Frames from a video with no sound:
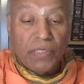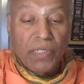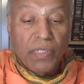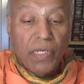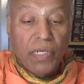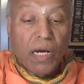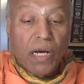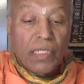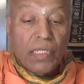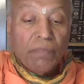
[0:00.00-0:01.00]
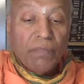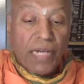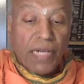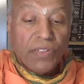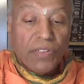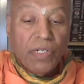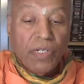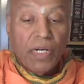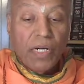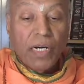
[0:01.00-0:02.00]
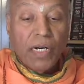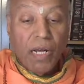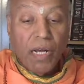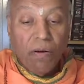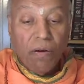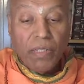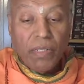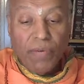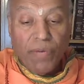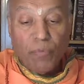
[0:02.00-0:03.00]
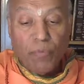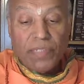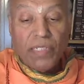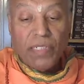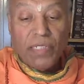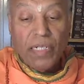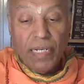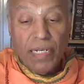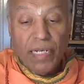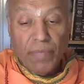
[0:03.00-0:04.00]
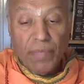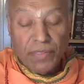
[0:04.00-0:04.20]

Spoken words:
organs of action, and all the five basic elements: